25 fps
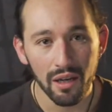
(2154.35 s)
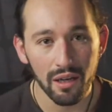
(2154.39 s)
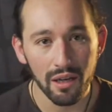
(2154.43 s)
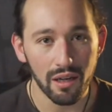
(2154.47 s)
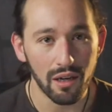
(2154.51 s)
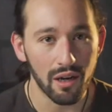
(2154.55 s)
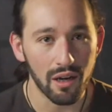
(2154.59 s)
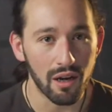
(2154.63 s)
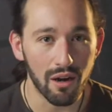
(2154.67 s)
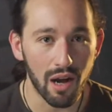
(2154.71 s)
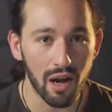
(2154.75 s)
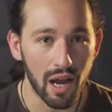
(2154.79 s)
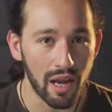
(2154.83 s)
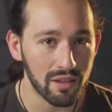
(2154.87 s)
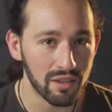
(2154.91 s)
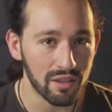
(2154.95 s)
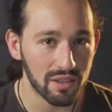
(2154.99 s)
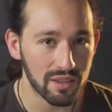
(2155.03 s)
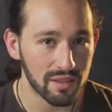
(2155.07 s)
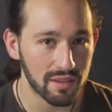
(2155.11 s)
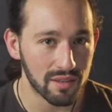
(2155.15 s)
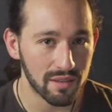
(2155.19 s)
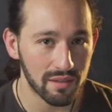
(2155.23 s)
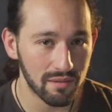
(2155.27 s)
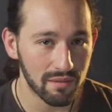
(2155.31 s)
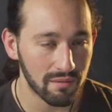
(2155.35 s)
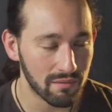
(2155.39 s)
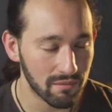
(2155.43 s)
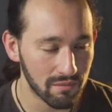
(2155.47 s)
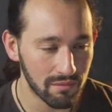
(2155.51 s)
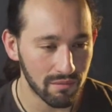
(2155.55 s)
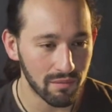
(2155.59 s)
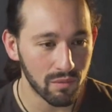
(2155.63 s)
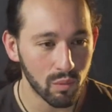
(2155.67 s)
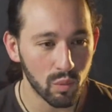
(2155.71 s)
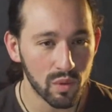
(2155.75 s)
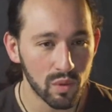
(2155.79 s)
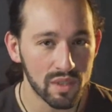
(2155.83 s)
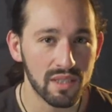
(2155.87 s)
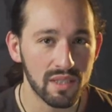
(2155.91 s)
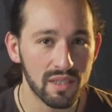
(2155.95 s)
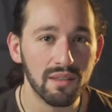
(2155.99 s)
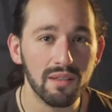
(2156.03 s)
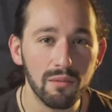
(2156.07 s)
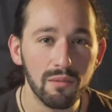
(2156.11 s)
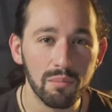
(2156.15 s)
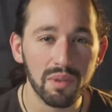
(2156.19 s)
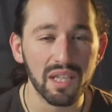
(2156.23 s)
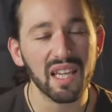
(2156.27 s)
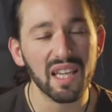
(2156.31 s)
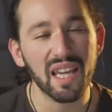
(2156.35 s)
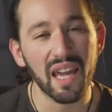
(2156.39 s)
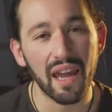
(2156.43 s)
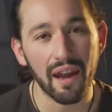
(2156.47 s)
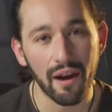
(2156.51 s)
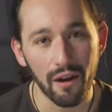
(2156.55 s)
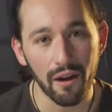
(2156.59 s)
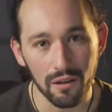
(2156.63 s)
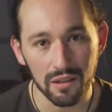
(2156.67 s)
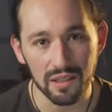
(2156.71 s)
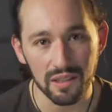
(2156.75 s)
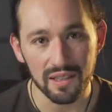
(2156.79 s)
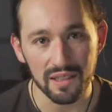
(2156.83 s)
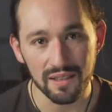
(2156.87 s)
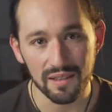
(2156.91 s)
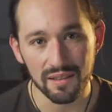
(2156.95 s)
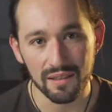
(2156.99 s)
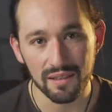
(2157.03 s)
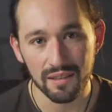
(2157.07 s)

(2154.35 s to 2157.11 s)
I just was a little bit careless.